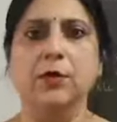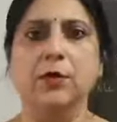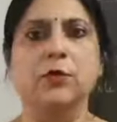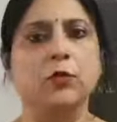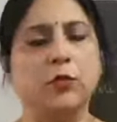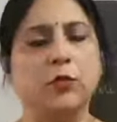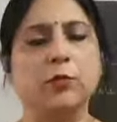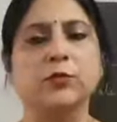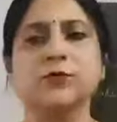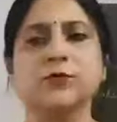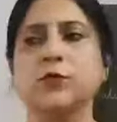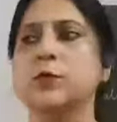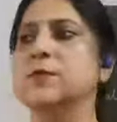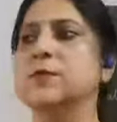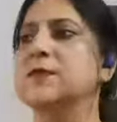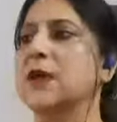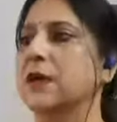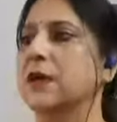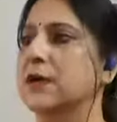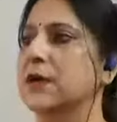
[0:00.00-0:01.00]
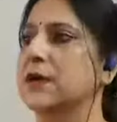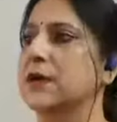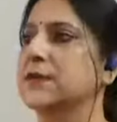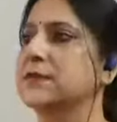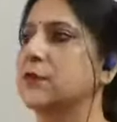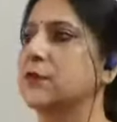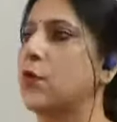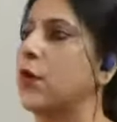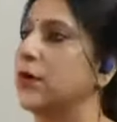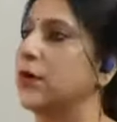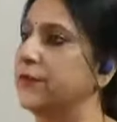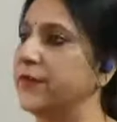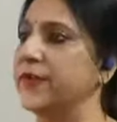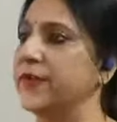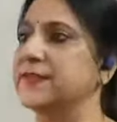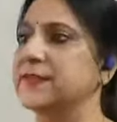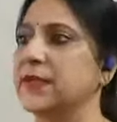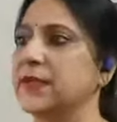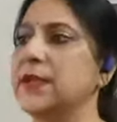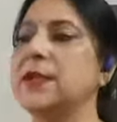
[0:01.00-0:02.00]
Chromosomes occurs
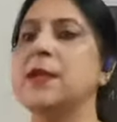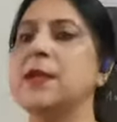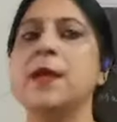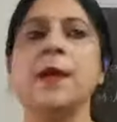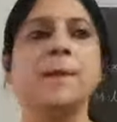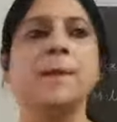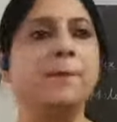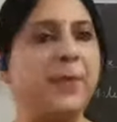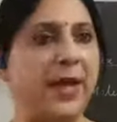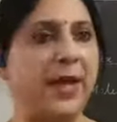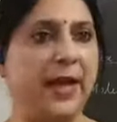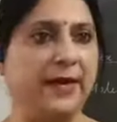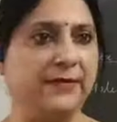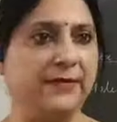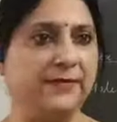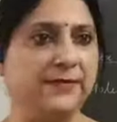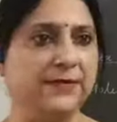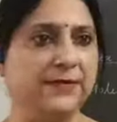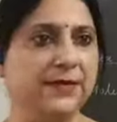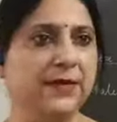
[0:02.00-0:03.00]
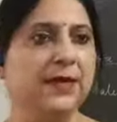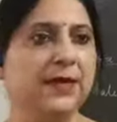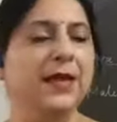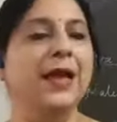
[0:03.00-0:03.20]
always in pairs.